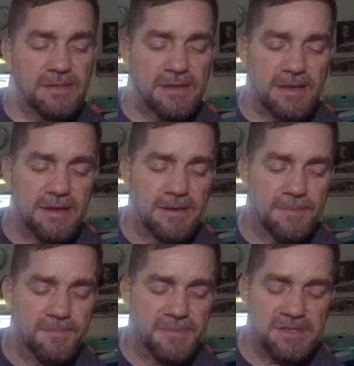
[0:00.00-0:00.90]

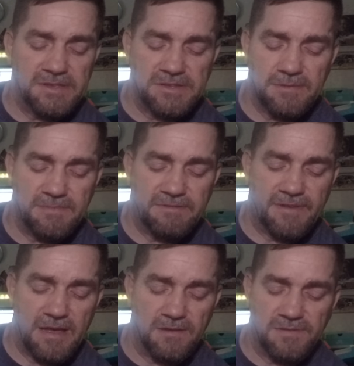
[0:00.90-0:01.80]
um, these can be
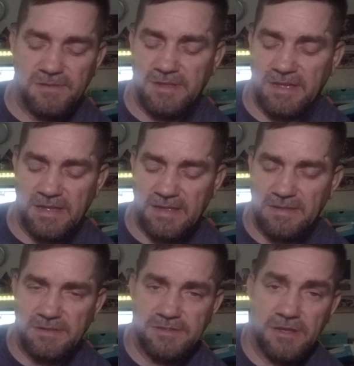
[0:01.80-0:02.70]
found at
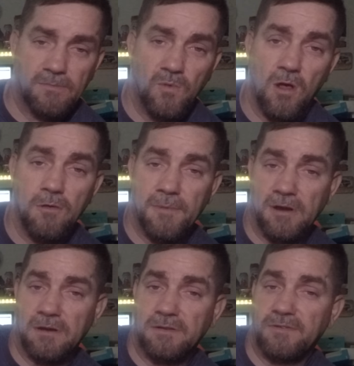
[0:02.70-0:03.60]
some
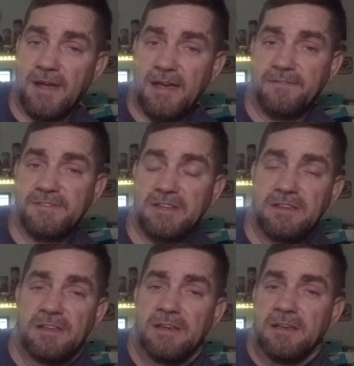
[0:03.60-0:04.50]
Walmart craft
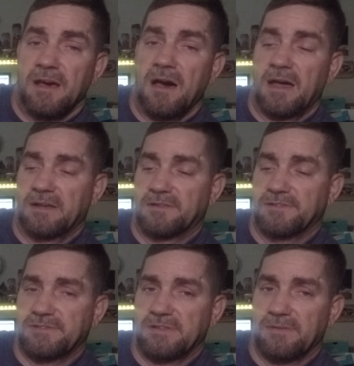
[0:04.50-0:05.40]

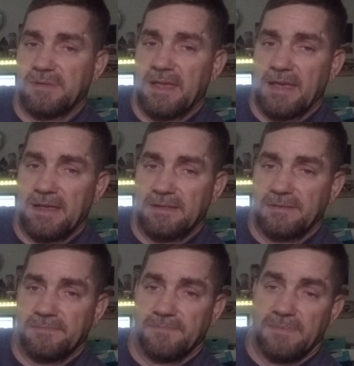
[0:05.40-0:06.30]
aisles and
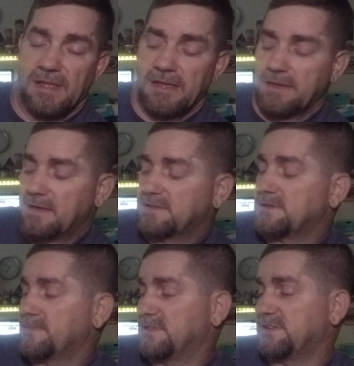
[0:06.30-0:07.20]
I got
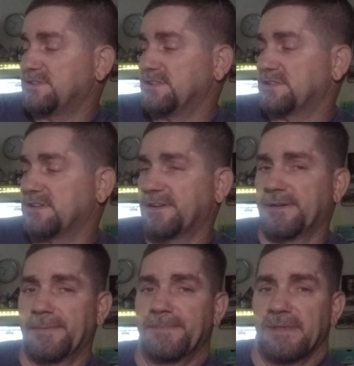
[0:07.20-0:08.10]
some of these at
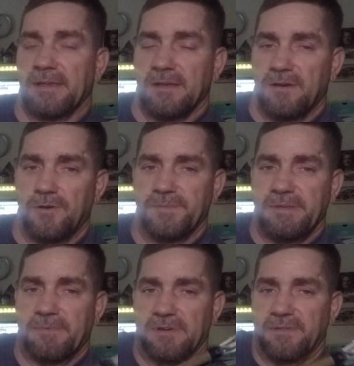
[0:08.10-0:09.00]
uh, Home
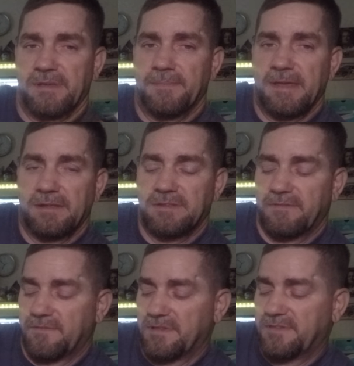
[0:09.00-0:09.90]
Depot they make
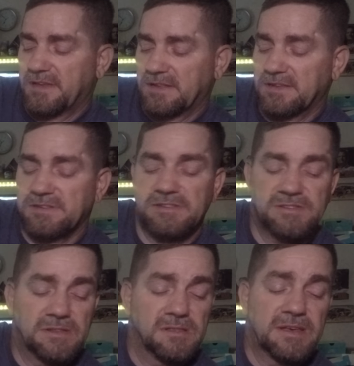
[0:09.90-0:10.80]
different
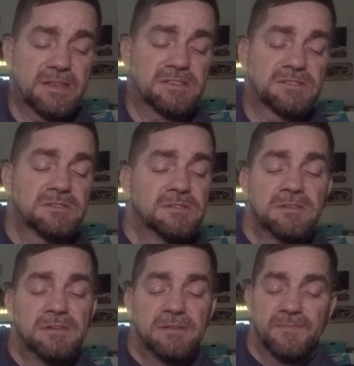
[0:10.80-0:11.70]
thicknesses and lengths
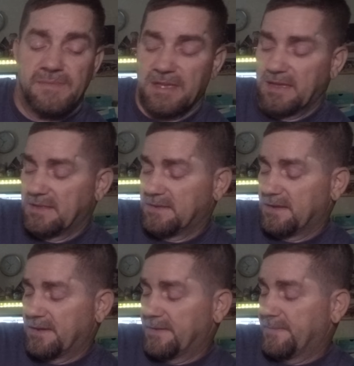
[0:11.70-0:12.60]
and
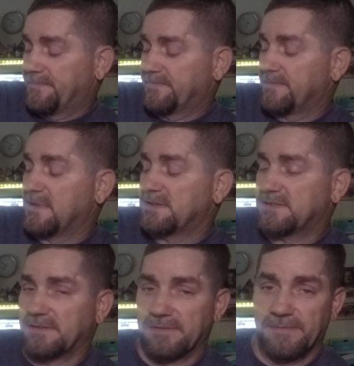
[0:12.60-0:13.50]
uh,
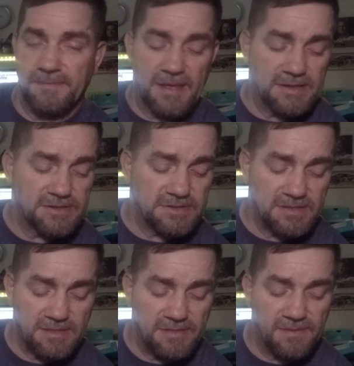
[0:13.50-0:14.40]
so that's
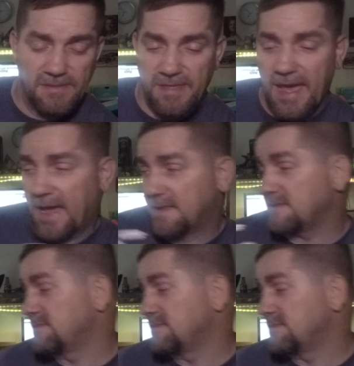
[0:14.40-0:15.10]
that